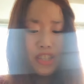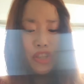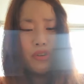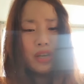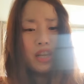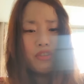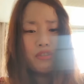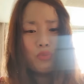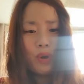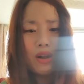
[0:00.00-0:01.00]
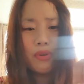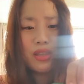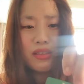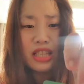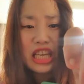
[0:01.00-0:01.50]
so it goes well with
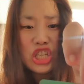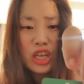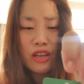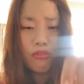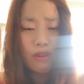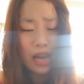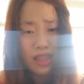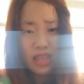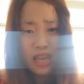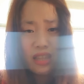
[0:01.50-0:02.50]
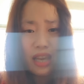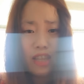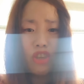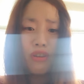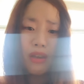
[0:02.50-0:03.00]
this teaching. I think
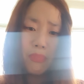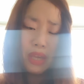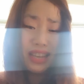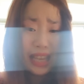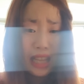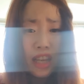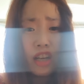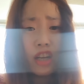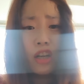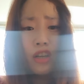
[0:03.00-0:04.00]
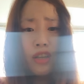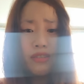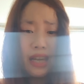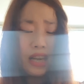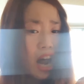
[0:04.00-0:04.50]
that you can be a healer,
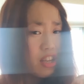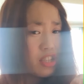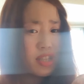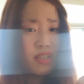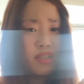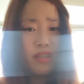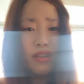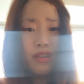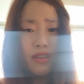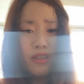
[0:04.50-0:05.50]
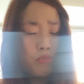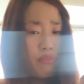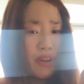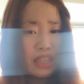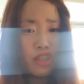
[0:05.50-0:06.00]
psychologist,
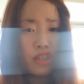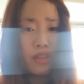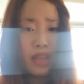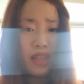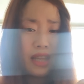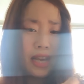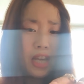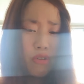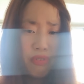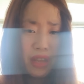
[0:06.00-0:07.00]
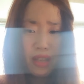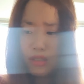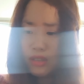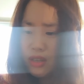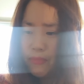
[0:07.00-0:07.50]
professor in that kind of
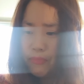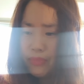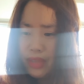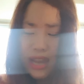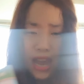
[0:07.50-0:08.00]
field. Yeah,